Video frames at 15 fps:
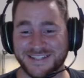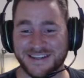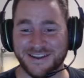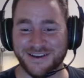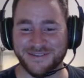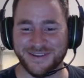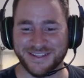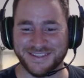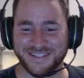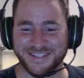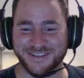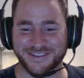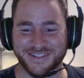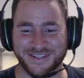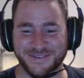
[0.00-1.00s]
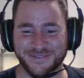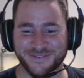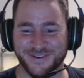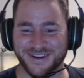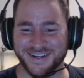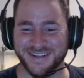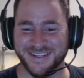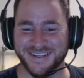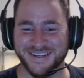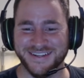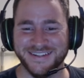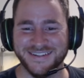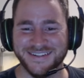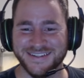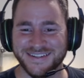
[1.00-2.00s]
to know I'm not the only one.
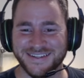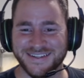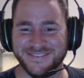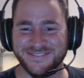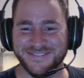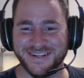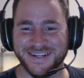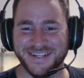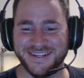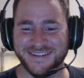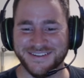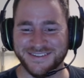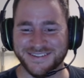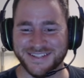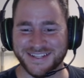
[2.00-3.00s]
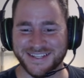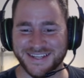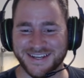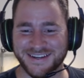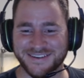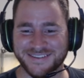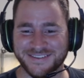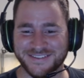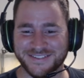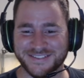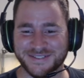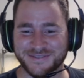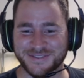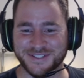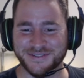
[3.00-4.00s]
But holy cow, there's
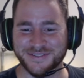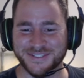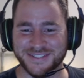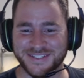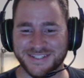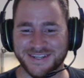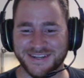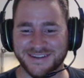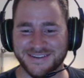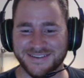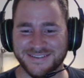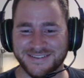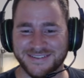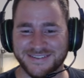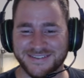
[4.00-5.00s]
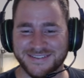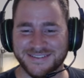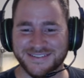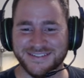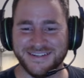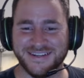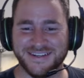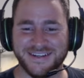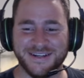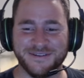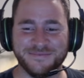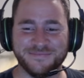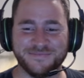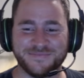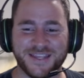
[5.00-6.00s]
some good ones in here.
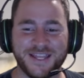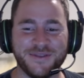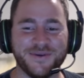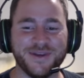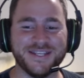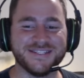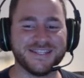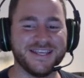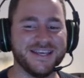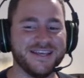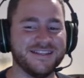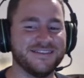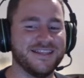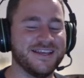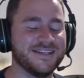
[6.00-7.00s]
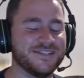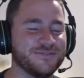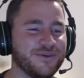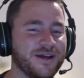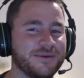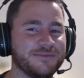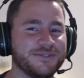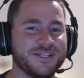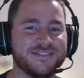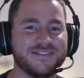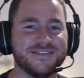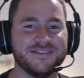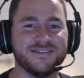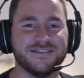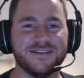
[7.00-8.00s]
Anyways, again, thanks Rob
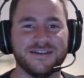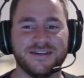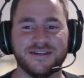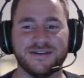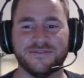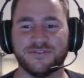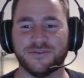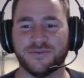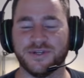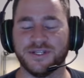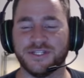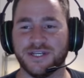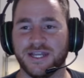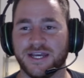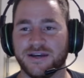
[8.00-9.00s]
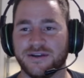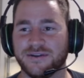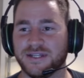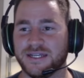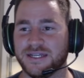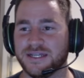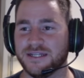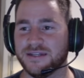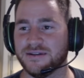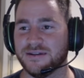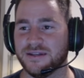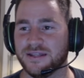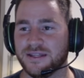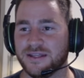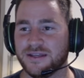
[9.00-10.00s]
Jensen for reaching out,
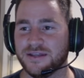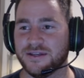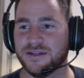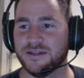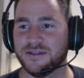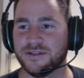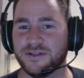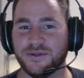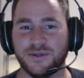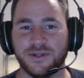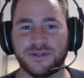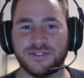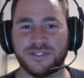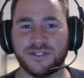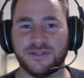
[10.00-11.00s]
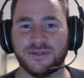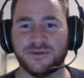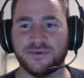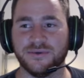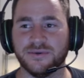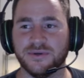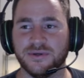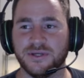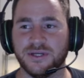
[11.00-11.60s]
and kudos to you